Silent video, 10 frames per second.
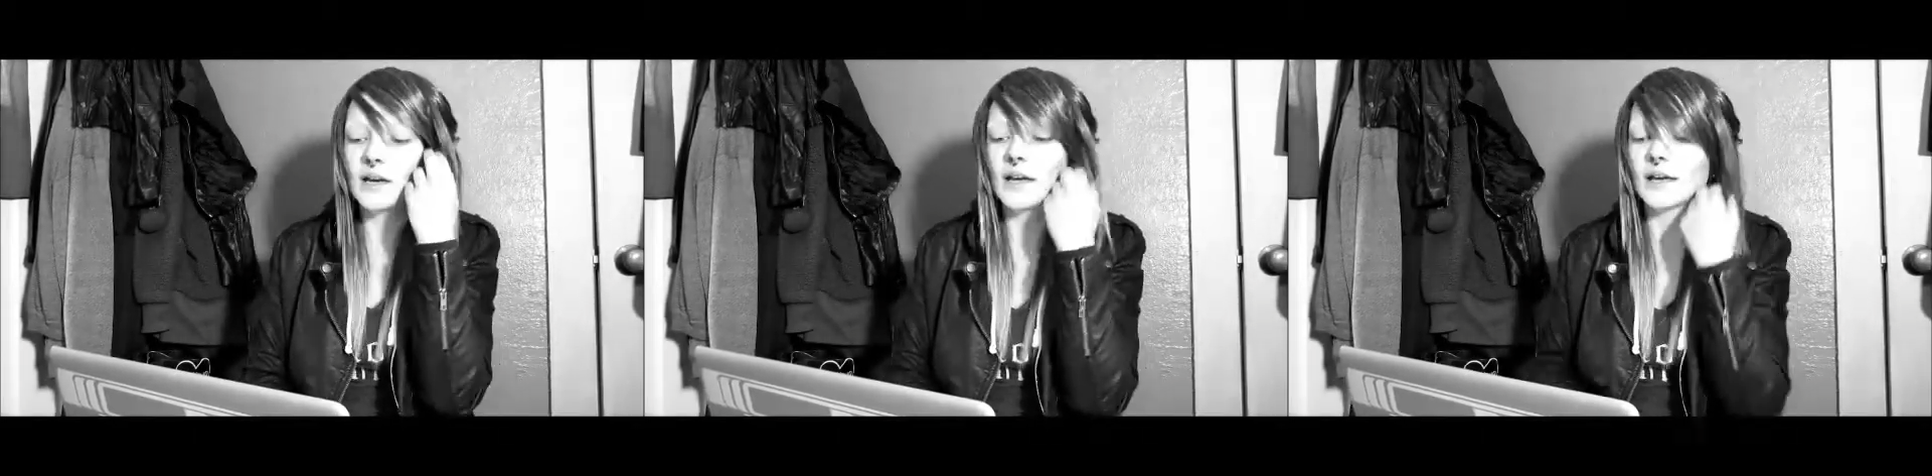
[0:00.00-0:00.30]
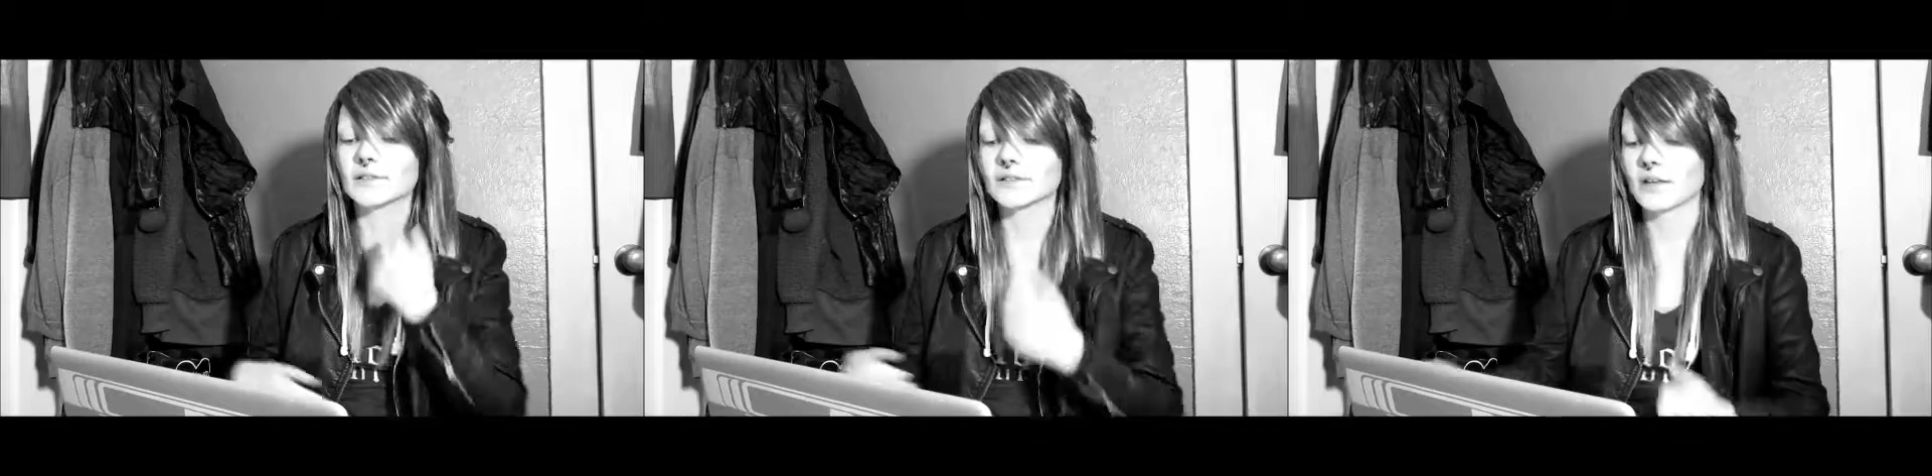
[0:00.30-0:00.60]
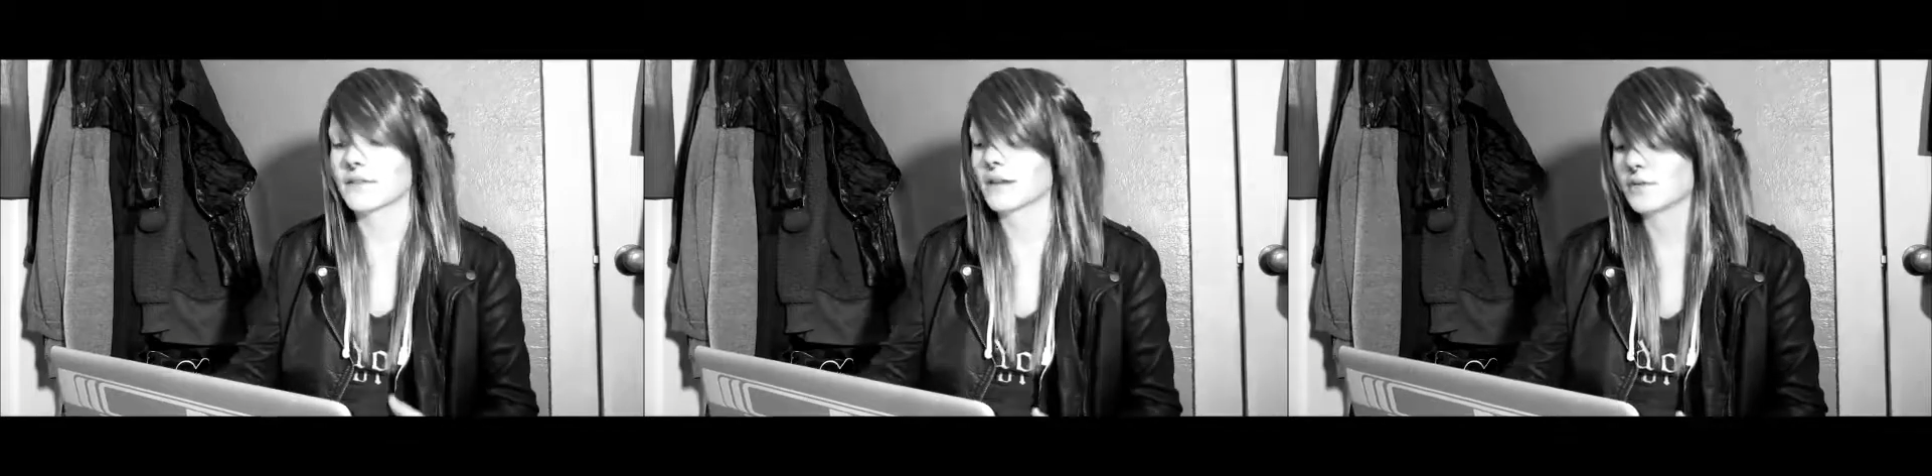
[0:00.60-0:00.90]
And so I
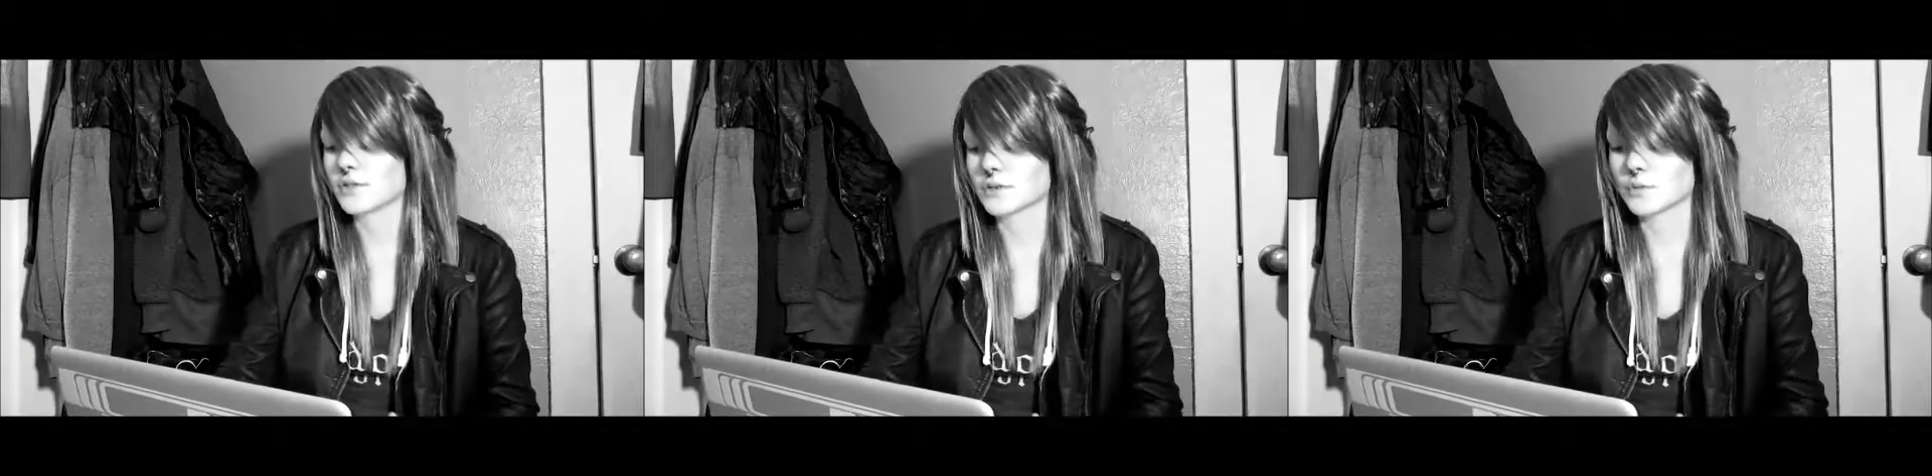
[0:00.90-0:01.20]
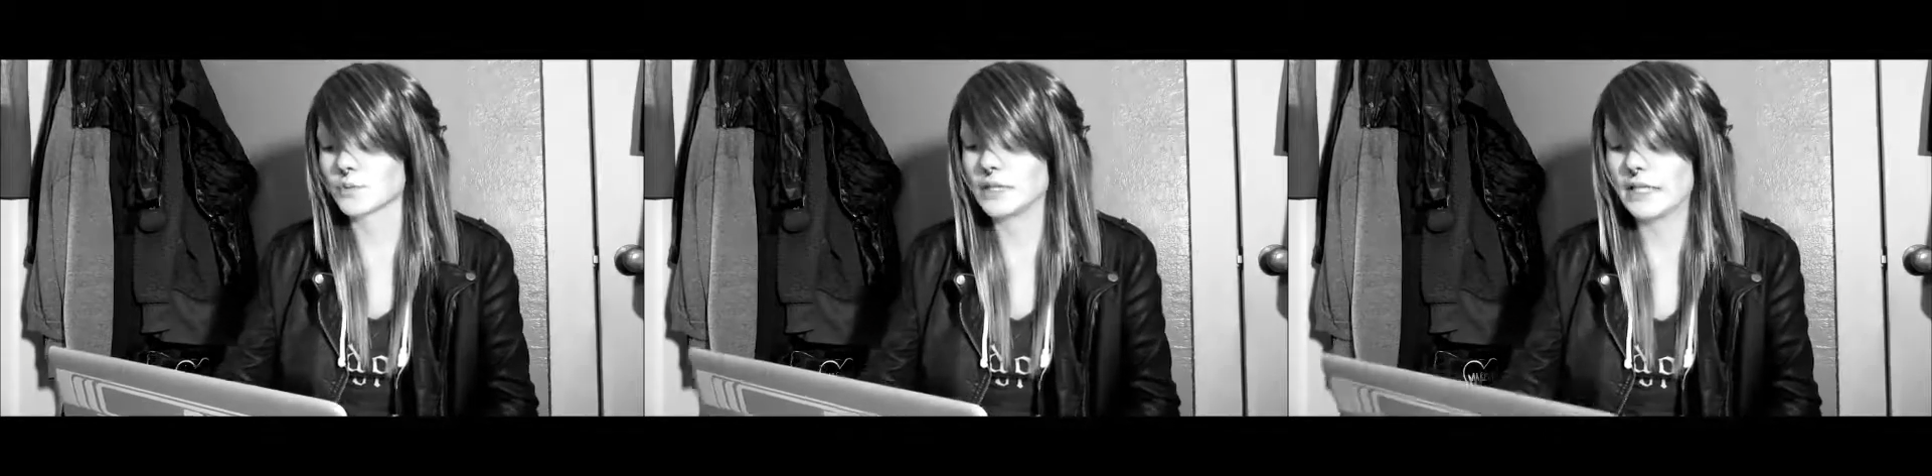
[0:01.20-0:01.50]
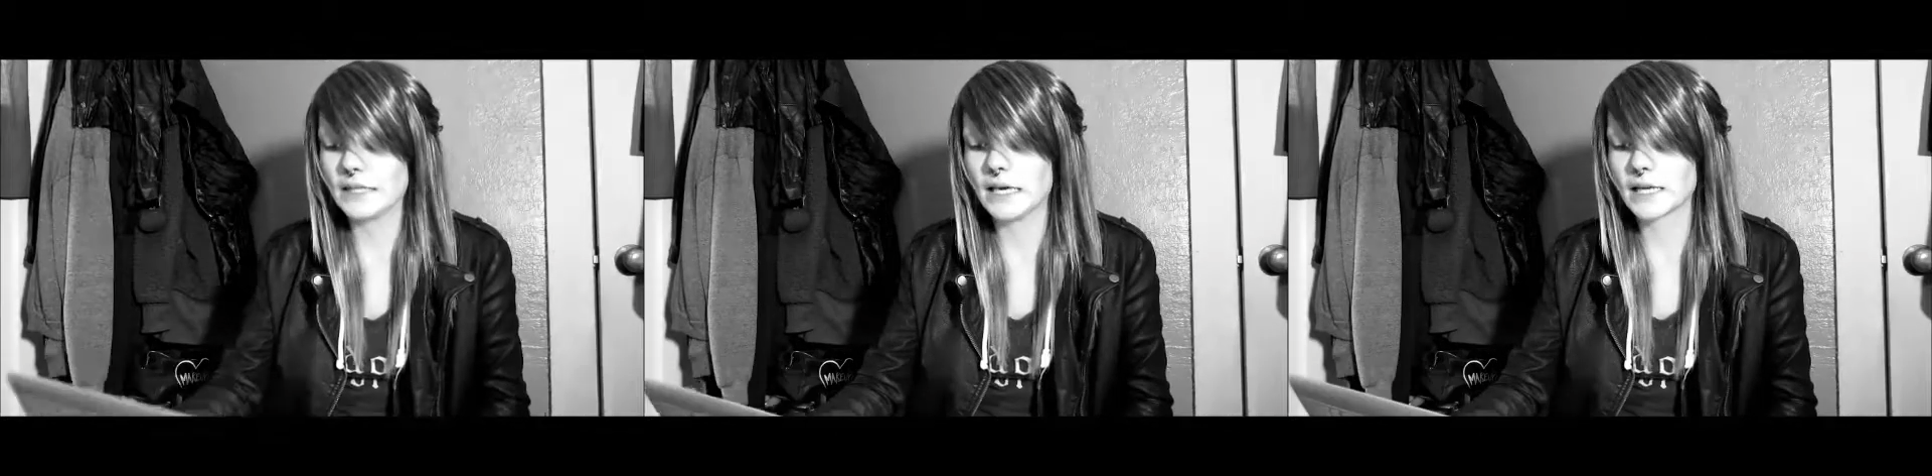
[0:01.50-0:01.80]
thought I would just
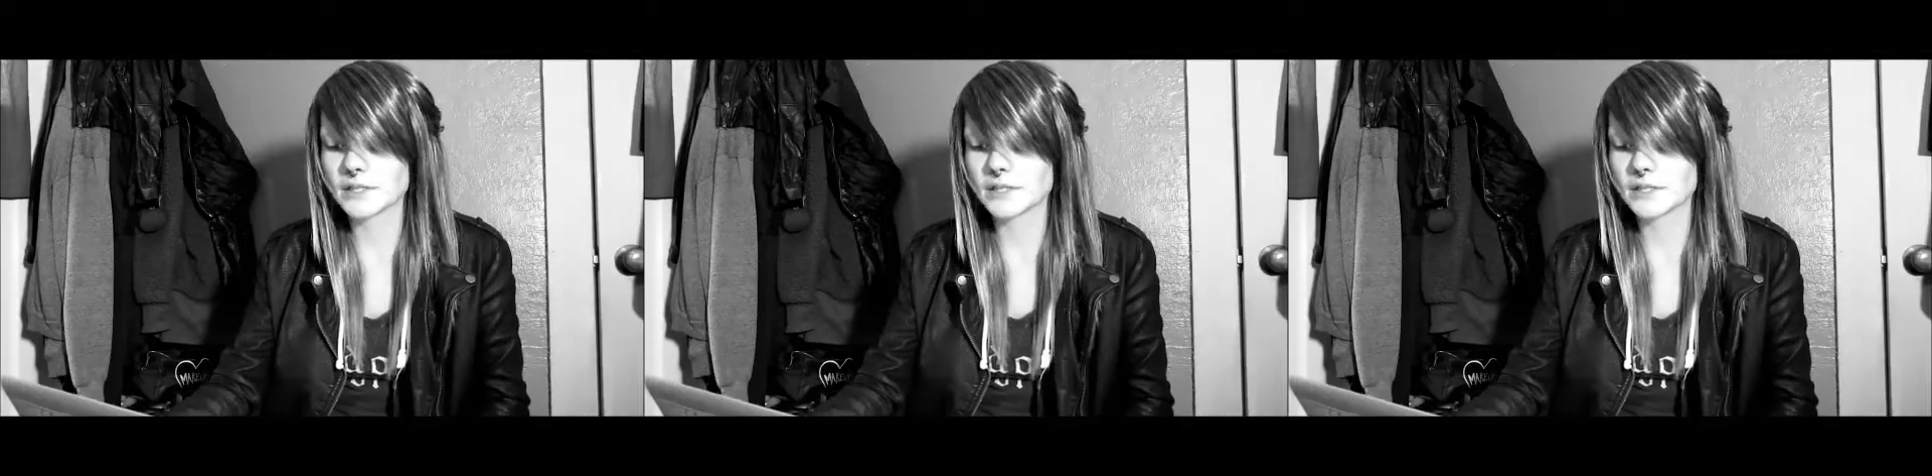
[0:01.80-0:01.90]
read that